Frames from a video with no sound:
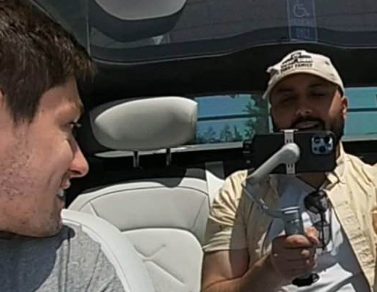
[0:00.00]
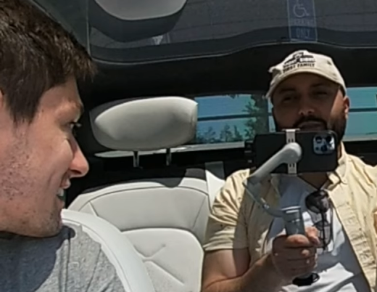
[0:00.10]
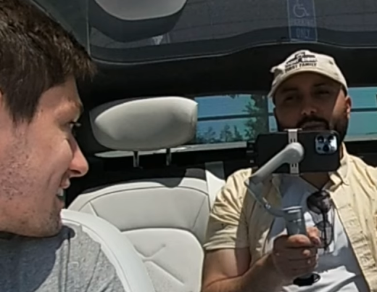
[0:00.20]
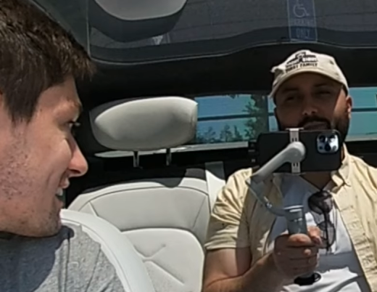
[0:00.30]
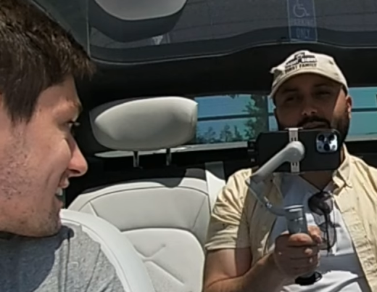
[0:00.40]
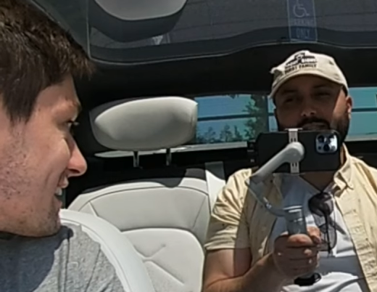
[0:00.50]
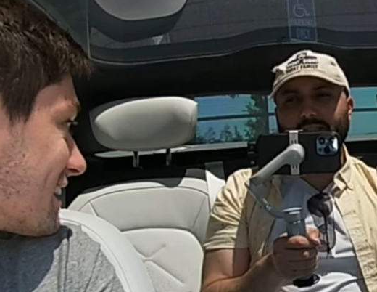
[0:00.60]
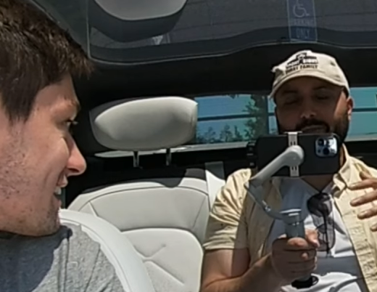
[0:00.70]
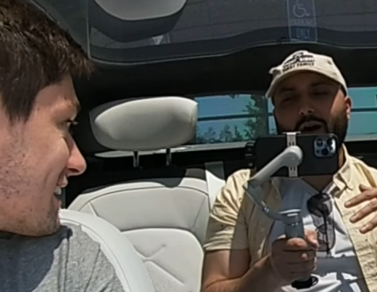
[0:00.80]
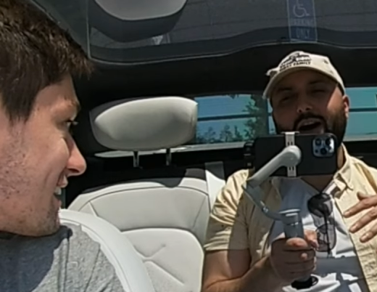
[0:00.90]
Speaker 1: I have the
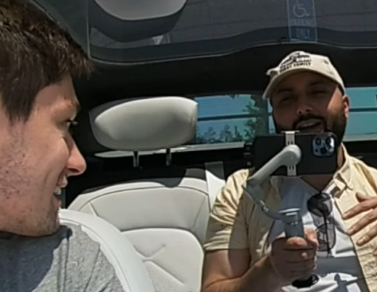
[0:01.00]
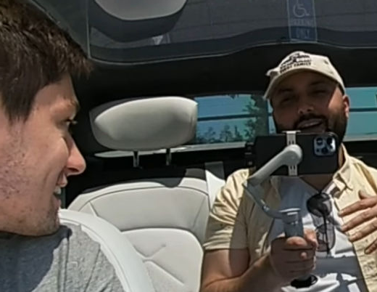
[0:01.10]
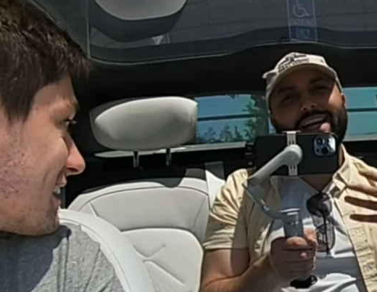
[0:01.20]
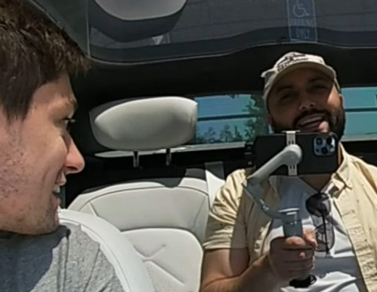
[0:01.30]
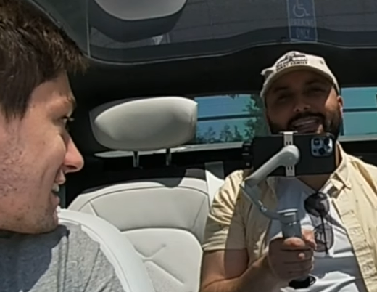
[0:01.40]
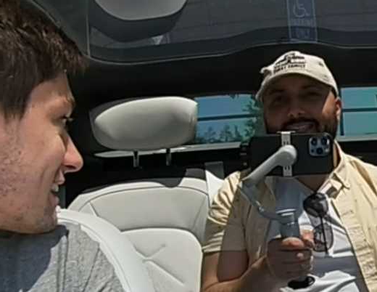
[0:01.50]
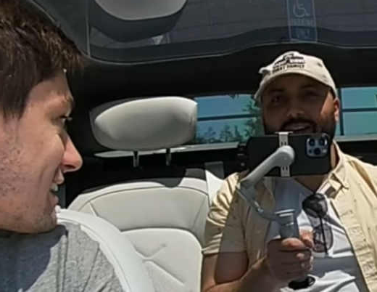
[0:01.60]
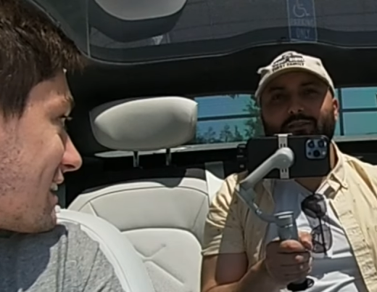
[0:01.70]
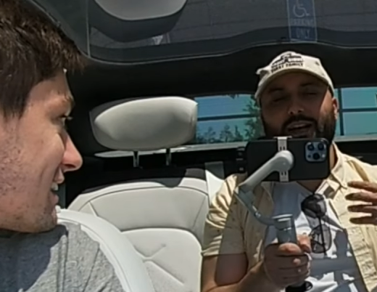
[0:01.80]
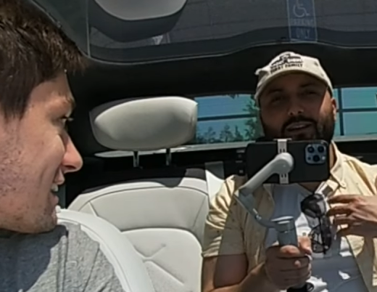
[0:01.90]
best spot. I can't
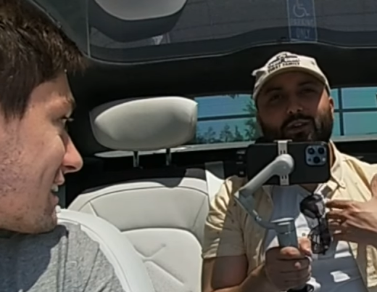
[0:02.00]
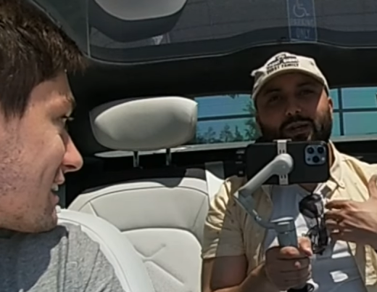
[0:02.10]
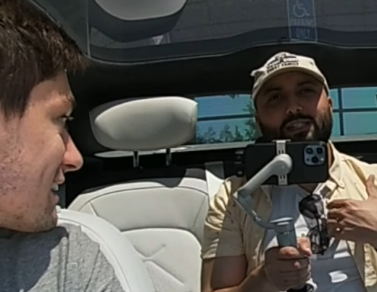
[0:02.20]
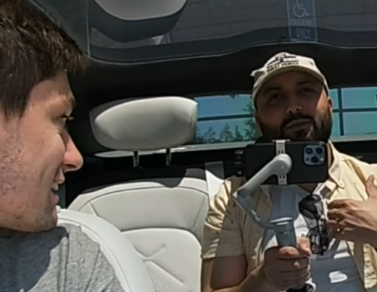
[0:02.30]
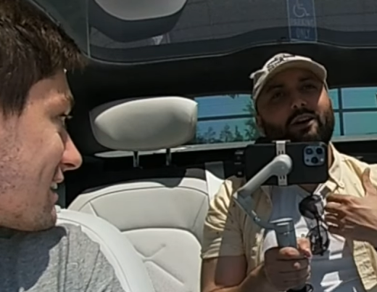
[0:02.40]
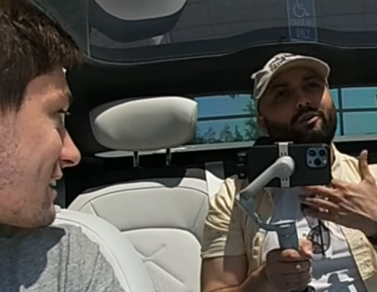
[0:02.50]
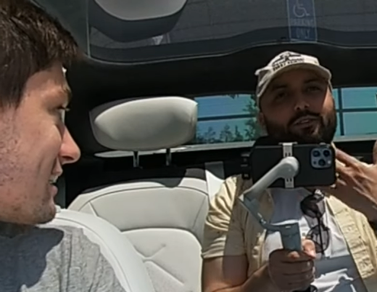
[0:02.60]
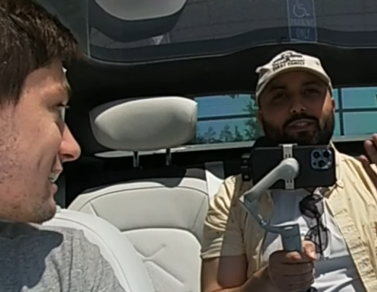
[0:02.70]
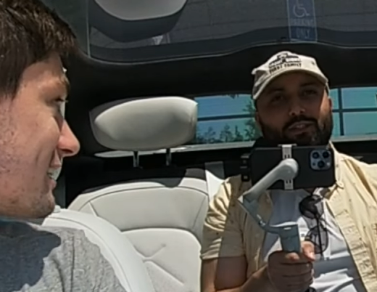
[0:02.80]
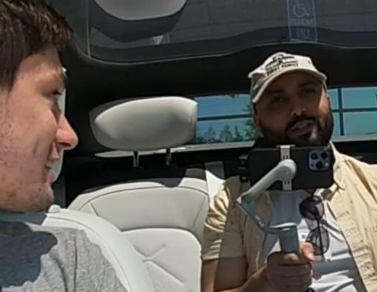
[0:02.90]
tell if I have the best spot
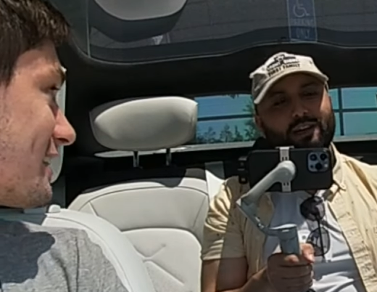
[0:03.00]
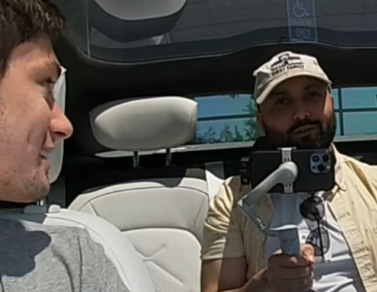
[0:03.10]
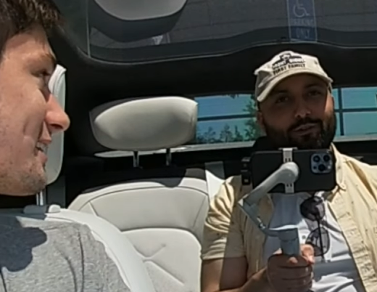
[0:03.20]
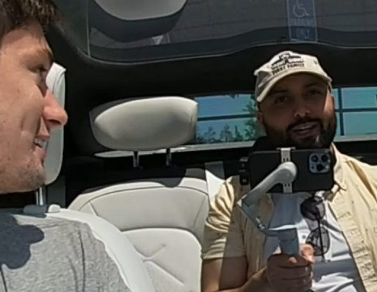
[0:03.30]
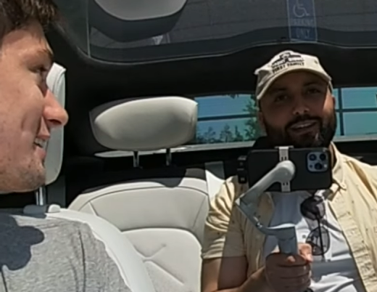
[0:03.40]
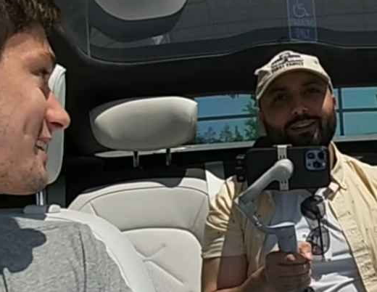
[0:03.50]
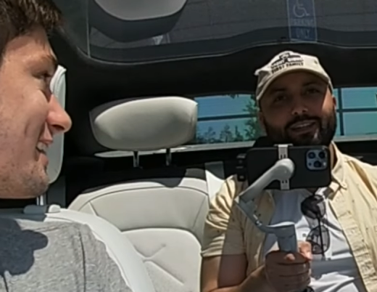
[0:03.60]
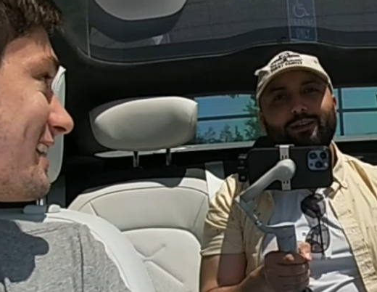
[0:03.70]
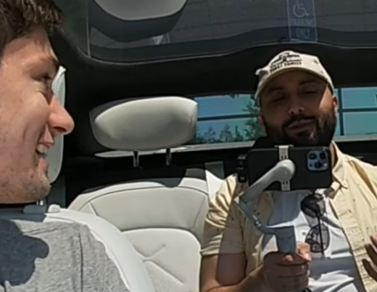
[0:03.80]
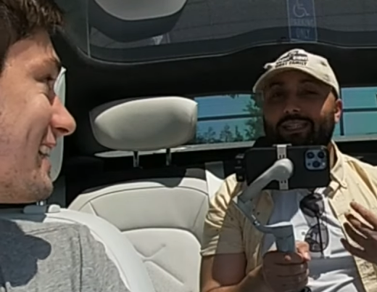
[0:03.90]
or if it's good everywhere.
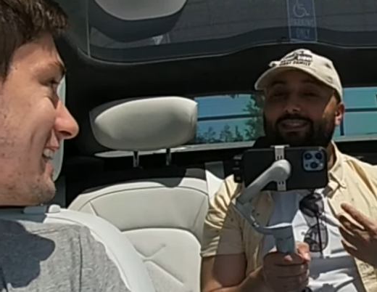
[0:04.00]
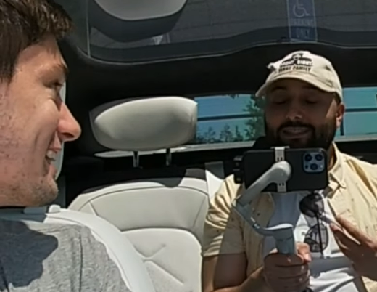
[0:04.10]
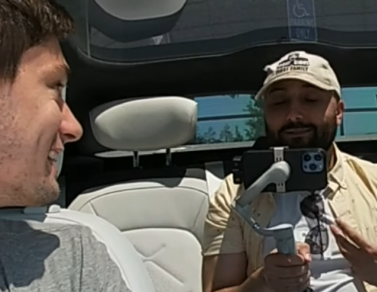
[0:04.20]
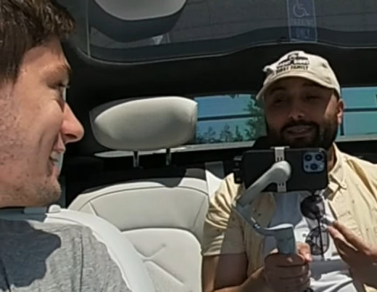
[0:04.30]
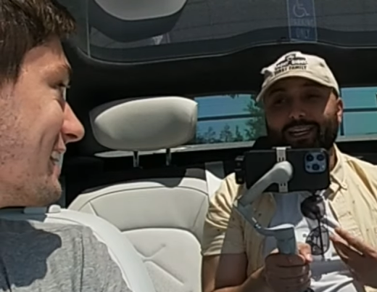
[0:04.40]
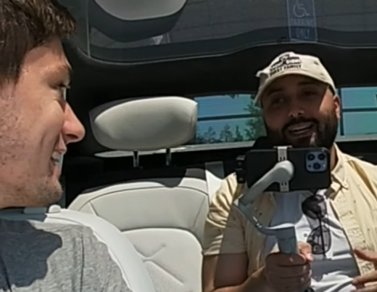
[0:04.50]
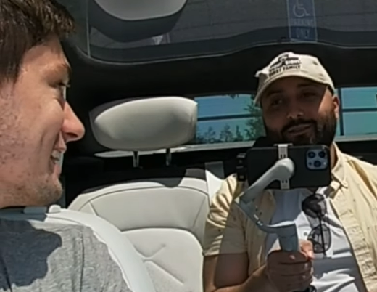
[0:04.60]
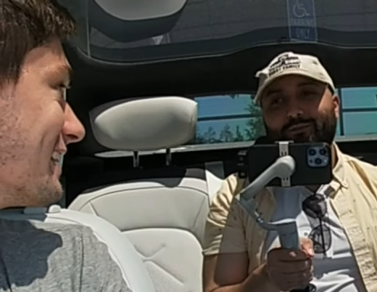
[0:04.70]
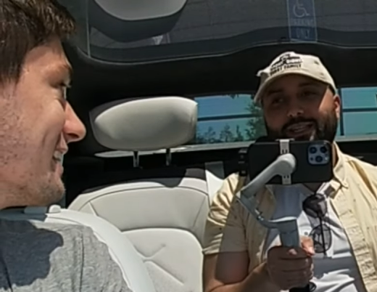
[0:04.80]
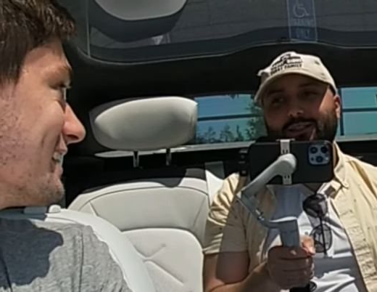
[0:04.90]
but it seems like I
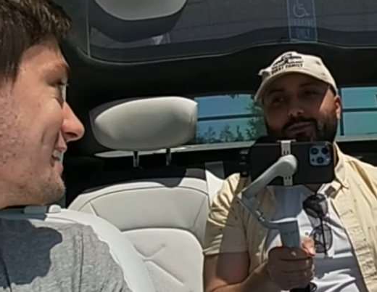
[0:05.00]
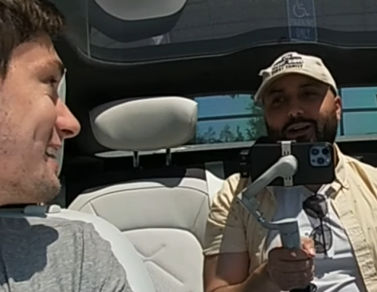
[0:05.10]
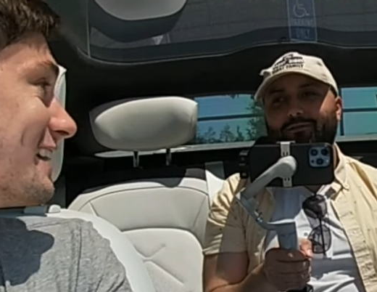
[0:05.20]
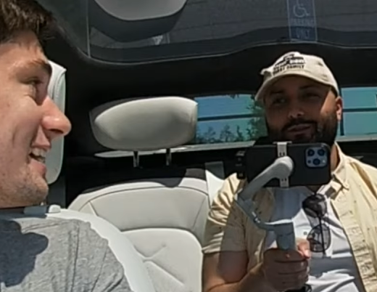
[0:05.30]
have the best spot.